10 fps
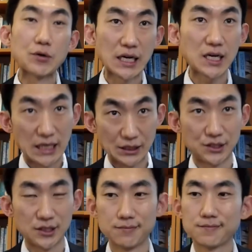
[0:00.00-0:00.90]
second
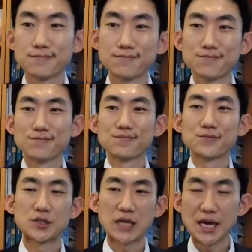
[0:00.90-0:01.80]
edition.
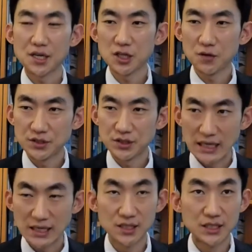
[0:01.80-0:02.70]
The title of the
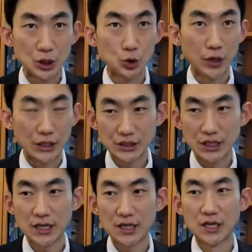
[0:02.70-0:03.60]
second
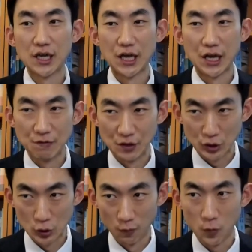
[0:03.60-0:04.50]
EU-Asia
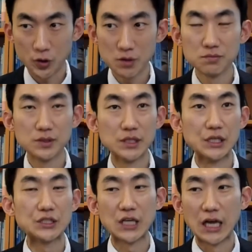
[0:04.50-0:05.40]
Aviation Law Forum
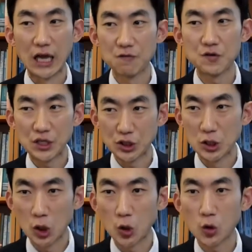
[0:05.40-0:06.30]
is
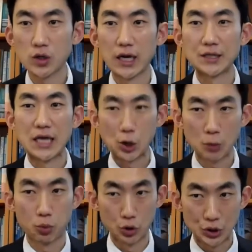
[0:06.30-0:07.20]
Aviation Law and
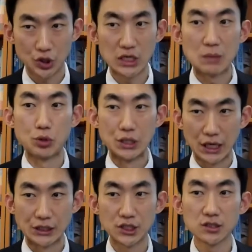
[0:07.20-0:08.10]
Aero-Political
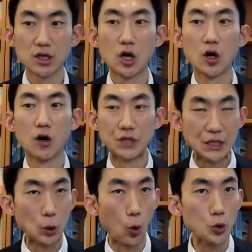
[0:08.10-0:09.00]
Implication of
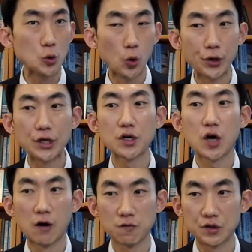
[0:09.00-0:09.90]
the Ongoing
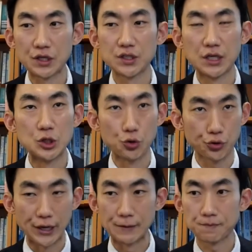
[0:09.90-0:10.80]
Conflict in
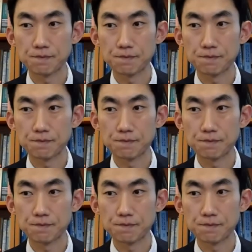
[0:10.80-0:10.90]
Ukraine.